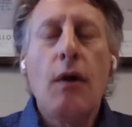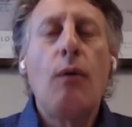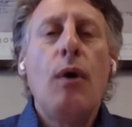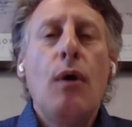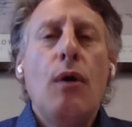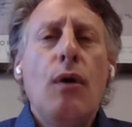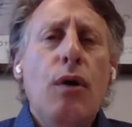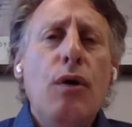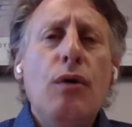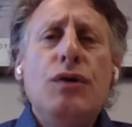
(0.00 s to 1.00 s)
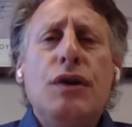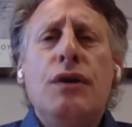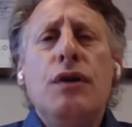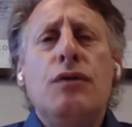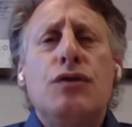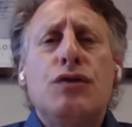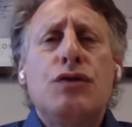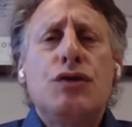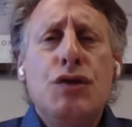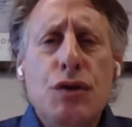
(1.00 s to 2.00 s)
So who should you
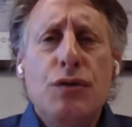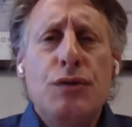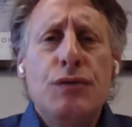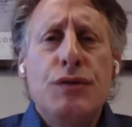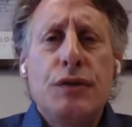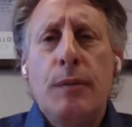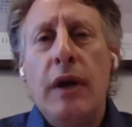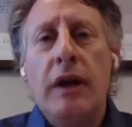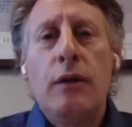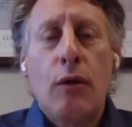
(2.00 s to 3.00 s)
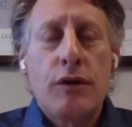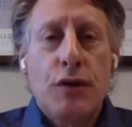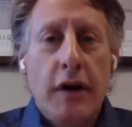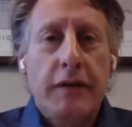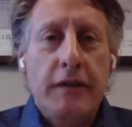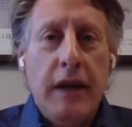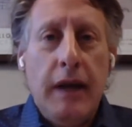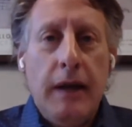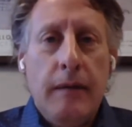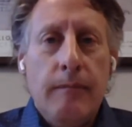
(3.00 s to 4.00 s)
choose to be your
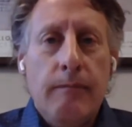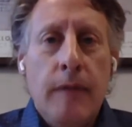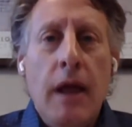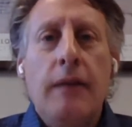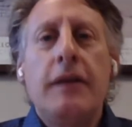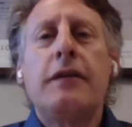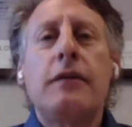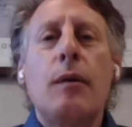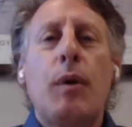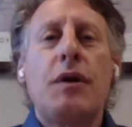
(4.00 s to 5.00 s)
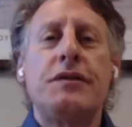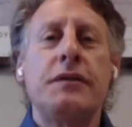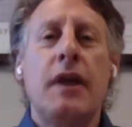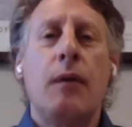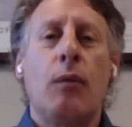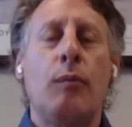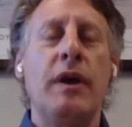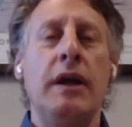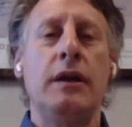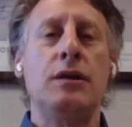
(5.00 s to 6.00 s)
trustee? This is the person that will
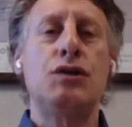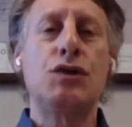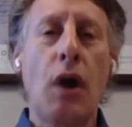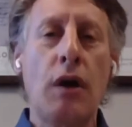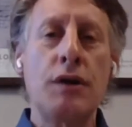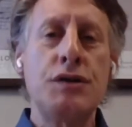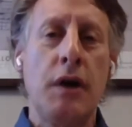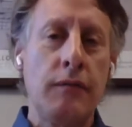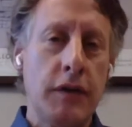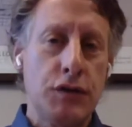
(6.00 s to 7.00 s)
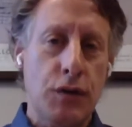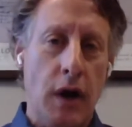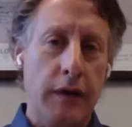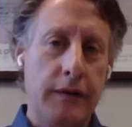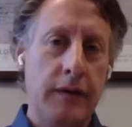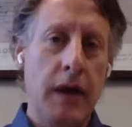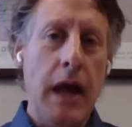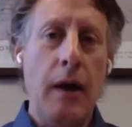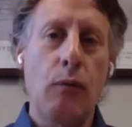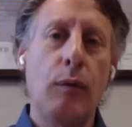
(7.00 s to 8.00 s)
be in charge of the trust
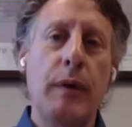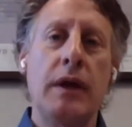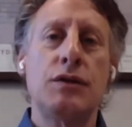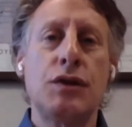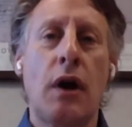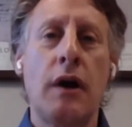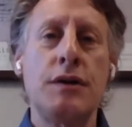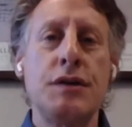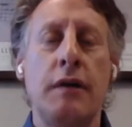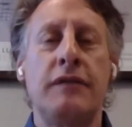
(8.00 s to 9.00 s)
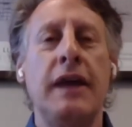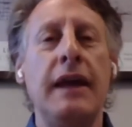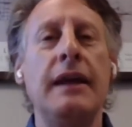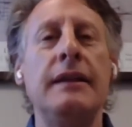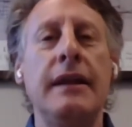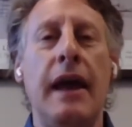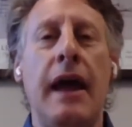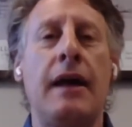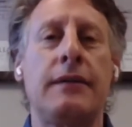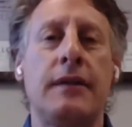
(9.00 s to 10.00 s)
and will be in charge of taking the
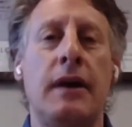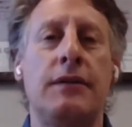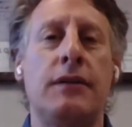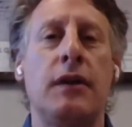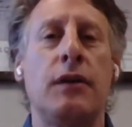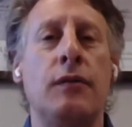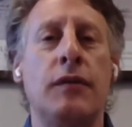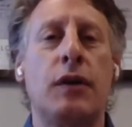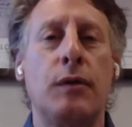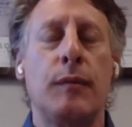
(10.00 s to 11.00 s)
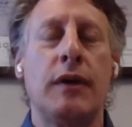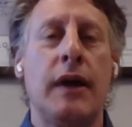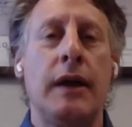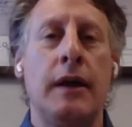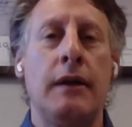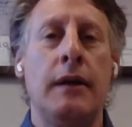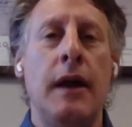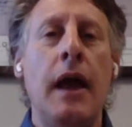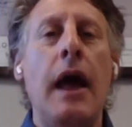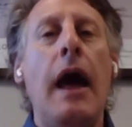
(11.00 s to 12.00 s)
assets that you have accumulated
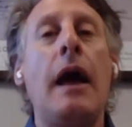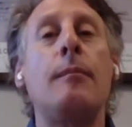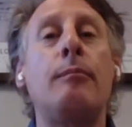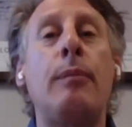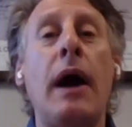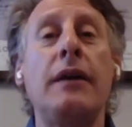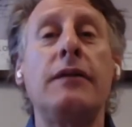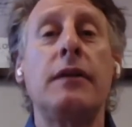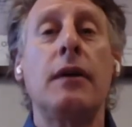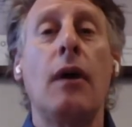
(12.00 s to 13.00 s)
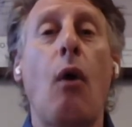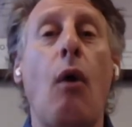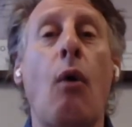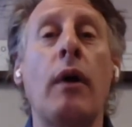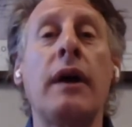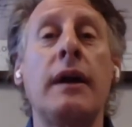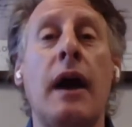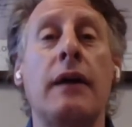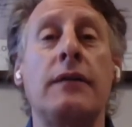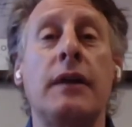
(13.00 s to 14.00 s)
and best
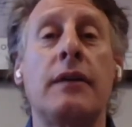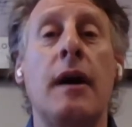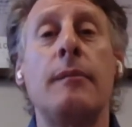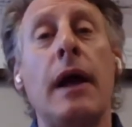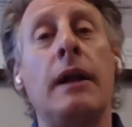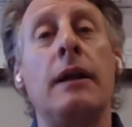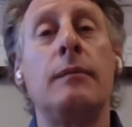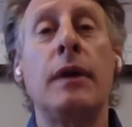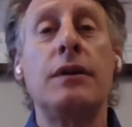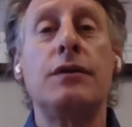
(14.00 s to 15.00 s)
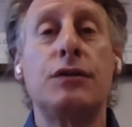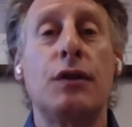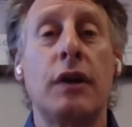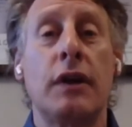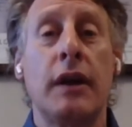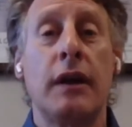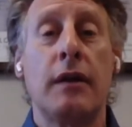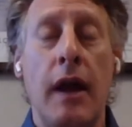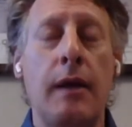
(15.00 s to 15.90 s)
organizing them and administering